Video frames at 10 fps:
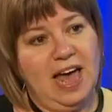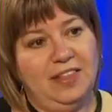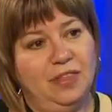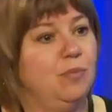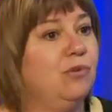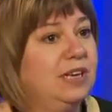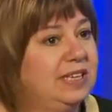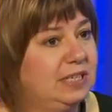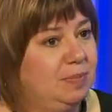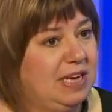at the Britney
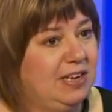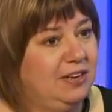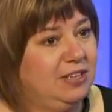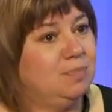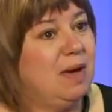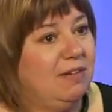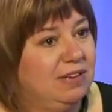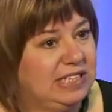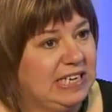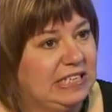Spears,
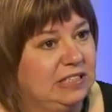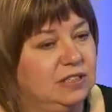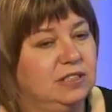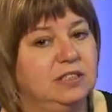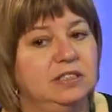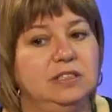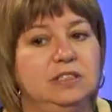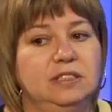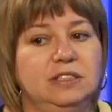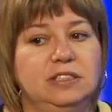Paris
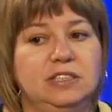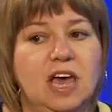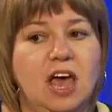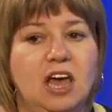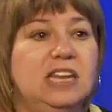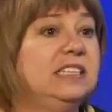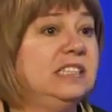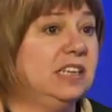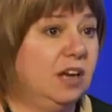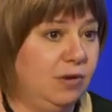Hiltons,
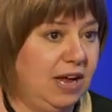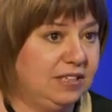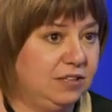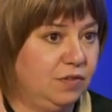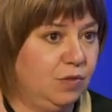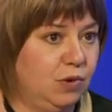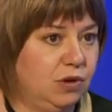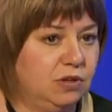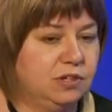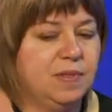Lindsay Lohans of the
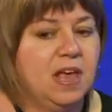world,